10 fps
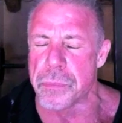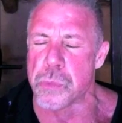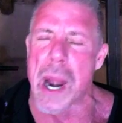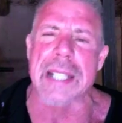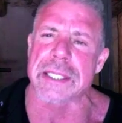
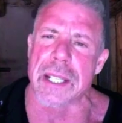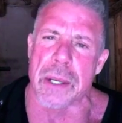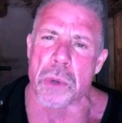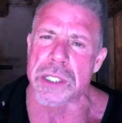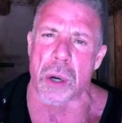
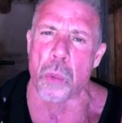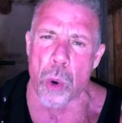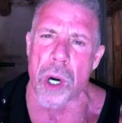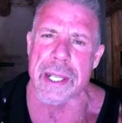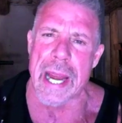wrestling was a
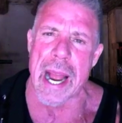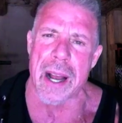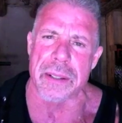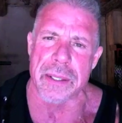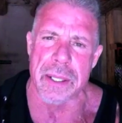
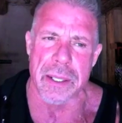workout